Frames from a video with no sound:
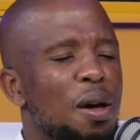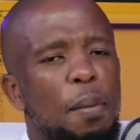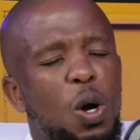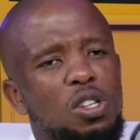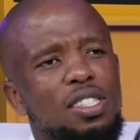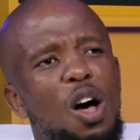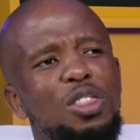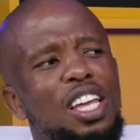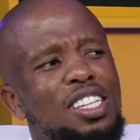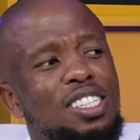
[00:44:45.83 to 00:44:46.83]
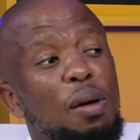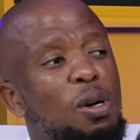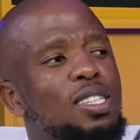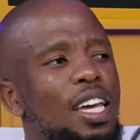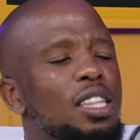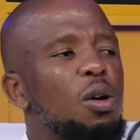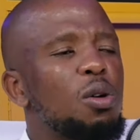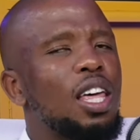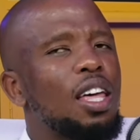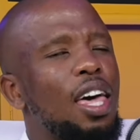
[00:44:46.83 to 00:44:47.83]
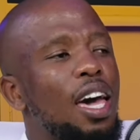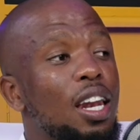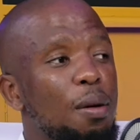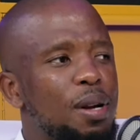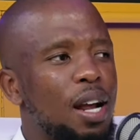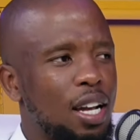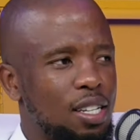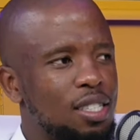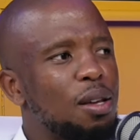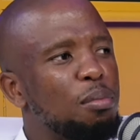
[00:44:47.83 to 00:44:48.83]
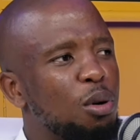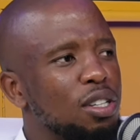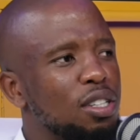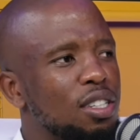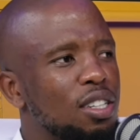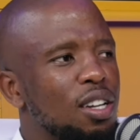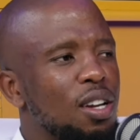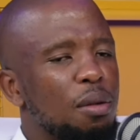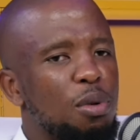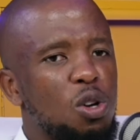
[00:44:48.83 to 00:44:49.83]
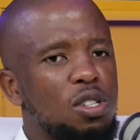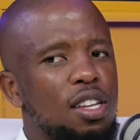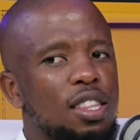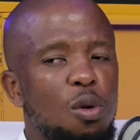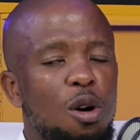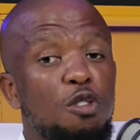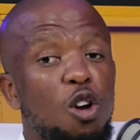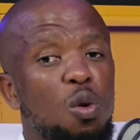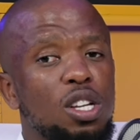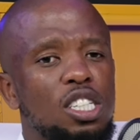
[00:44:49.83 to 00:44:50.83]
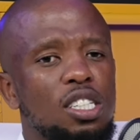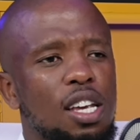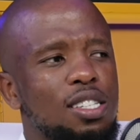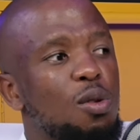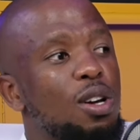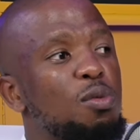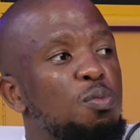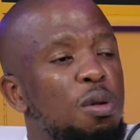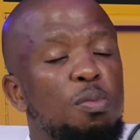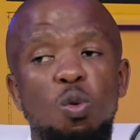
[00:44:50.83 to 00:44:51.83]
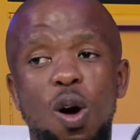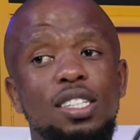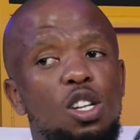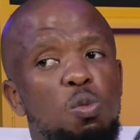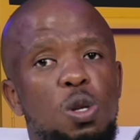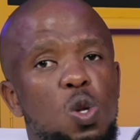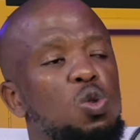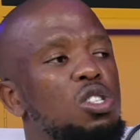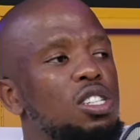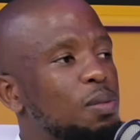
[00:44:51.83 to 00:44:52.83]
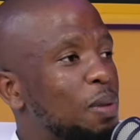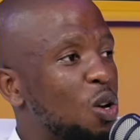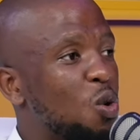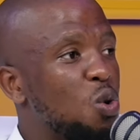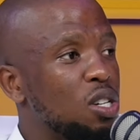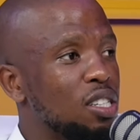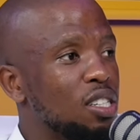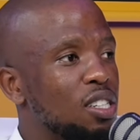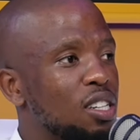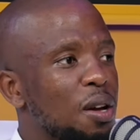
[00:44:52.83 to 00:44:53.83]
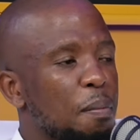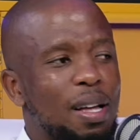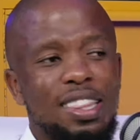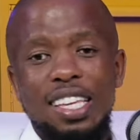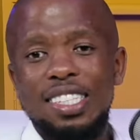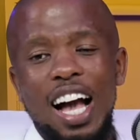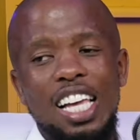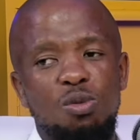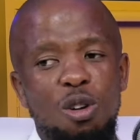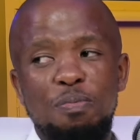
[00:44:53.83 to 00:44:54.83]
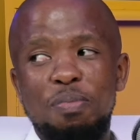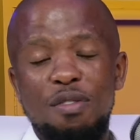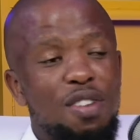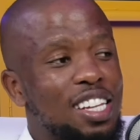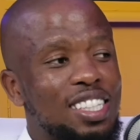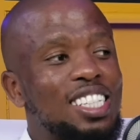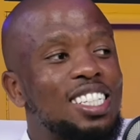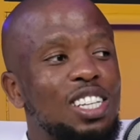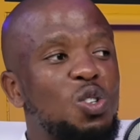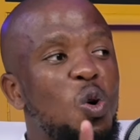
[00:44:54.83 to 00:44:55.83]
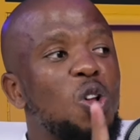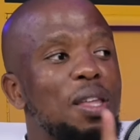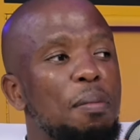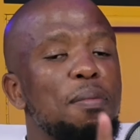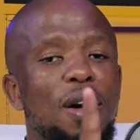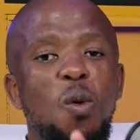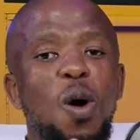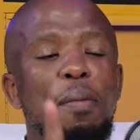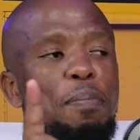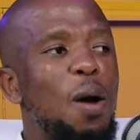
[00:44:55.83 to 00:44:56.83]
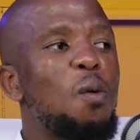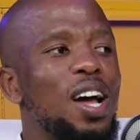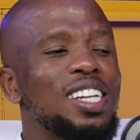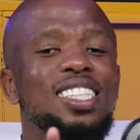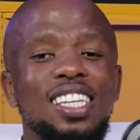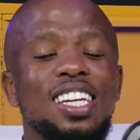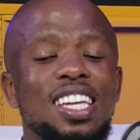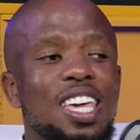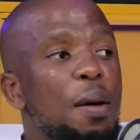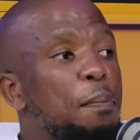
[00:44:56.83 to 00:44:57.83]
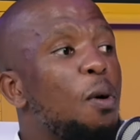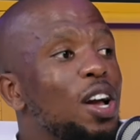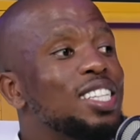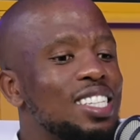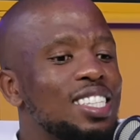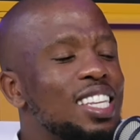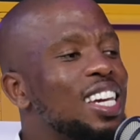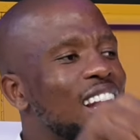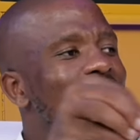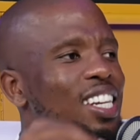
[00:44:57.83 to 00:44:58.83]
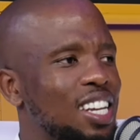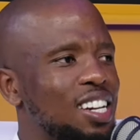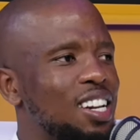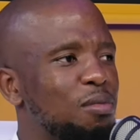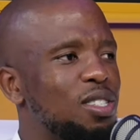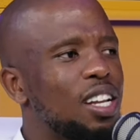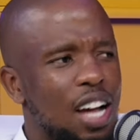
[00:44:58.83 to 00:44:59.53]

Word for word: Because now the disciples, they, they had a pride at some point mm. because they were following Jesus. They were people wanted to be close to Jesus, but they couldn't. Hmm. But these guys were privileged that Jesus called them one by one. one. By one. He pointed single-handedly, said, yeah.